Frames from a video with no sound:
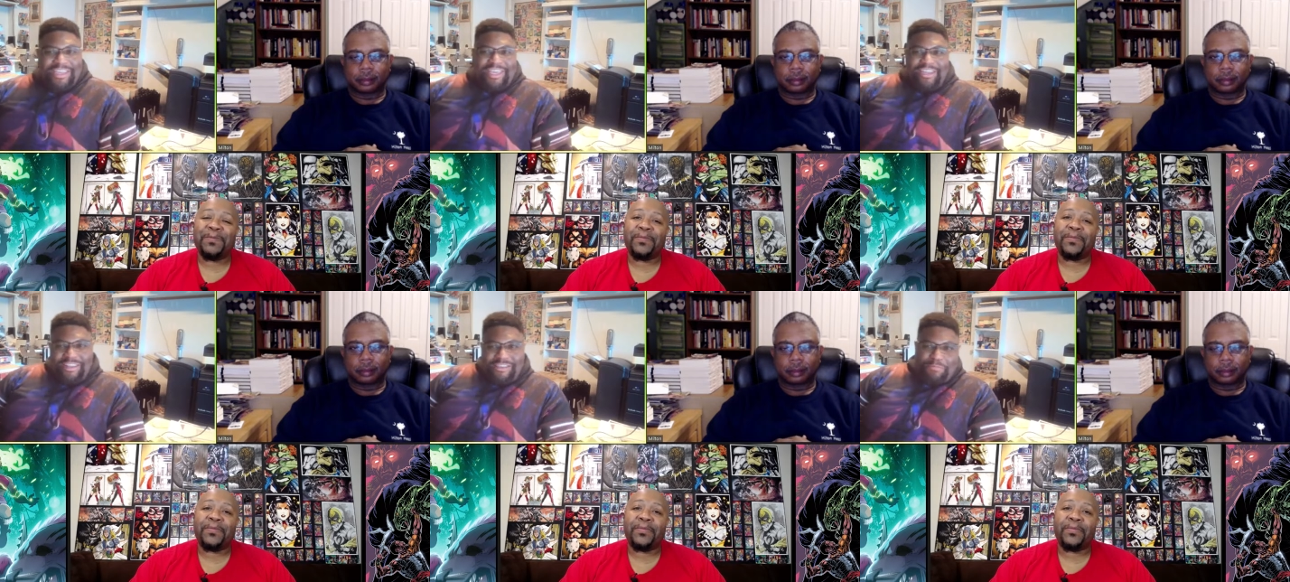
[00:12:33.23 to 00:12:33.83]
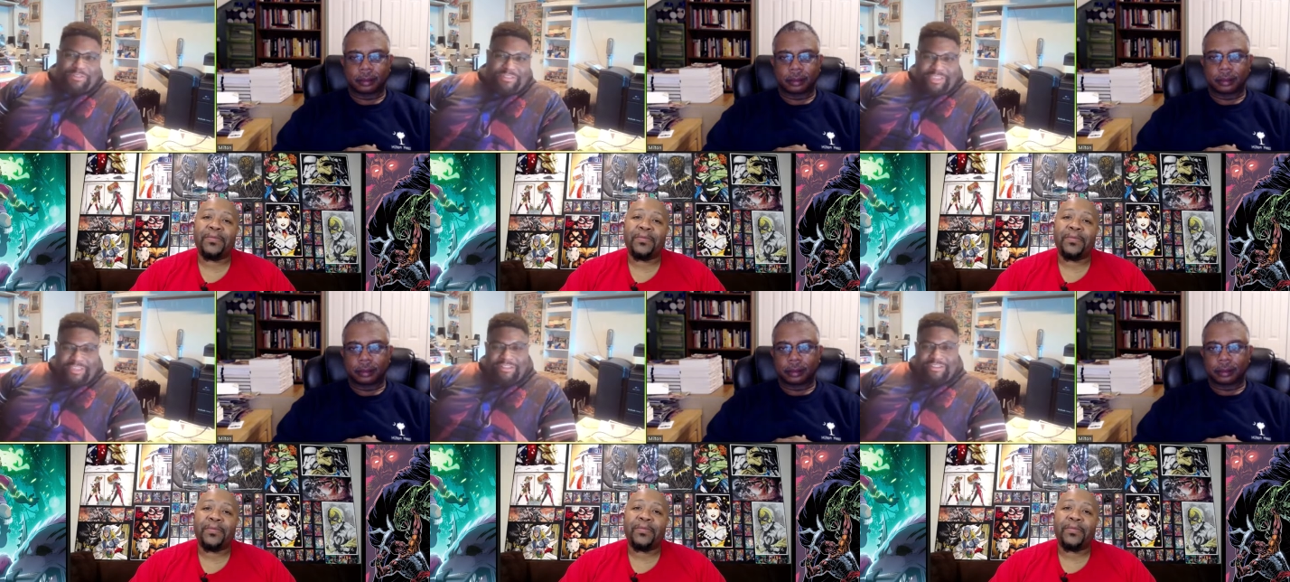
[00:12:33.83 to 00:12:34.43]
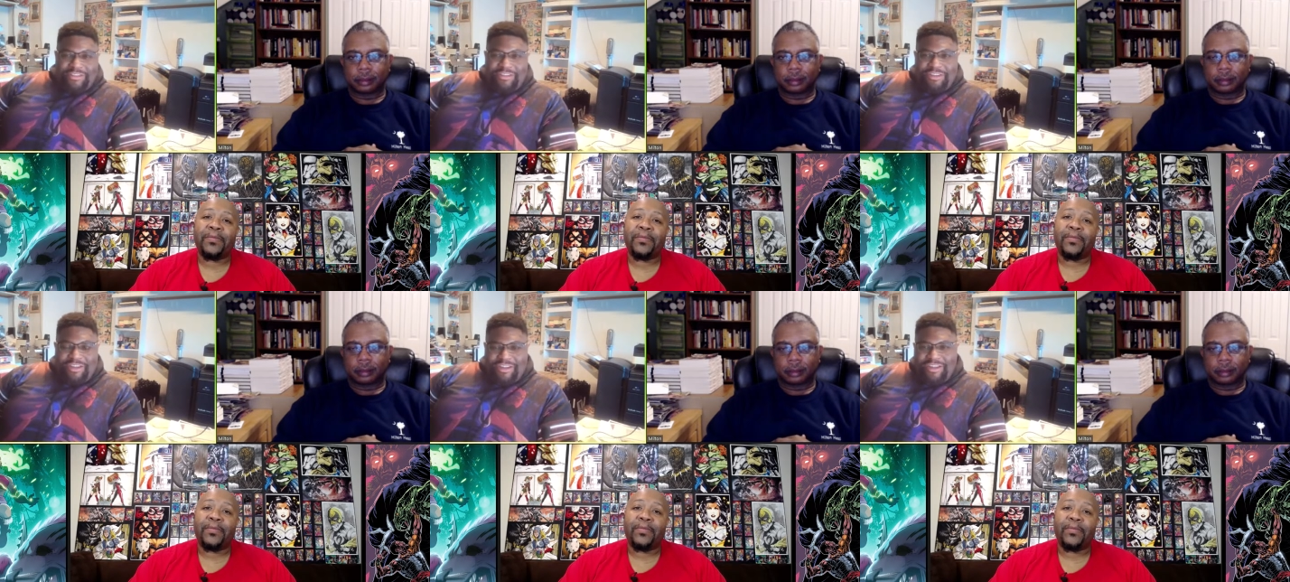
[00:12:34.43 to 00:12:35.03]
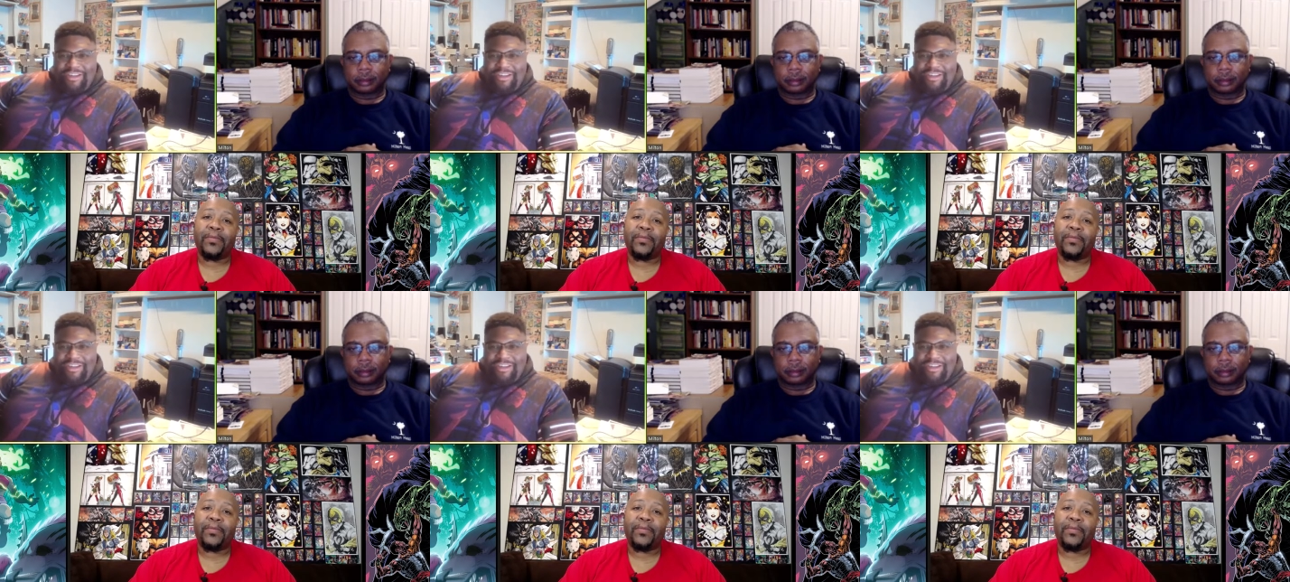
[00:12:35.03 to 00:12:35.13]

Speaker 1: in this particular uh,